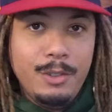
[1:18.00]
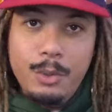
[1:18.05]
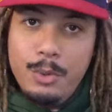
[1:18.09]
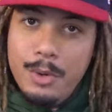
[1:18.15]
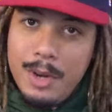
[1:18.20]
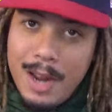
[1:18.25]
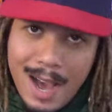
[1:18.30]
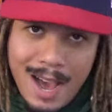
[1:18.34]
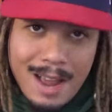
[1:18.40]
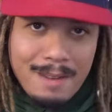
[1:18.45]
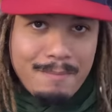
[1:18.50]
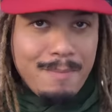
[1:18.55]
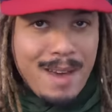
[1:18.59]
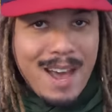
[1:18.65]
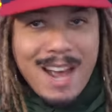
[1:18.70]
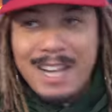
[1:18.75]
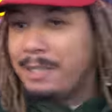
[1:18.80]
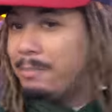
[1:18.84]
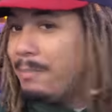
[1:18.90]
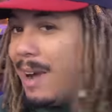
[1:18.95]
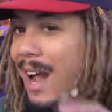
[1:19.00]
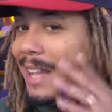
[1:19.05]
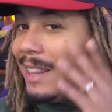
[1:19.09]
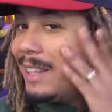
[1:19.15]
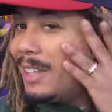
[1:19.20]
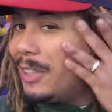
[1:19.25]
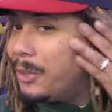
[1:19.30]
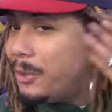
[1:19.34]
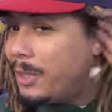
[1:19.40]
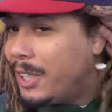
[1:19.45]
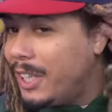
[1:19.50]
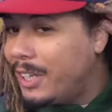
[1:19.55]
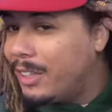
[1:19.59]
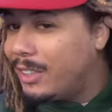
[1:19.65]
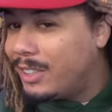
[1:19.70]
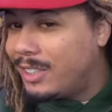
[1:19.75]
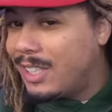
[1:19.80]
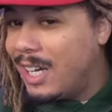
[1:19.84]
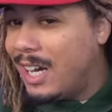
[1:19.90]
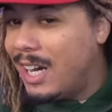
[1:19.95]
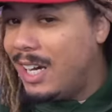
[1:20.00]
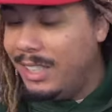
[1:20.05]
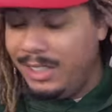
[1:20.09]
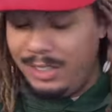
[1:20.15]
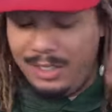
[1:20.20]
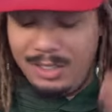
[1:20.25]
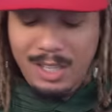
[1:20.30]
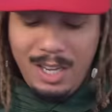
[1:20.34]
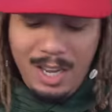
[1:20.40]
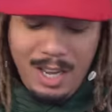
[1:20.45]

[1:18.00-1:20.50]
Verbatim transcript: do not match my little ear size.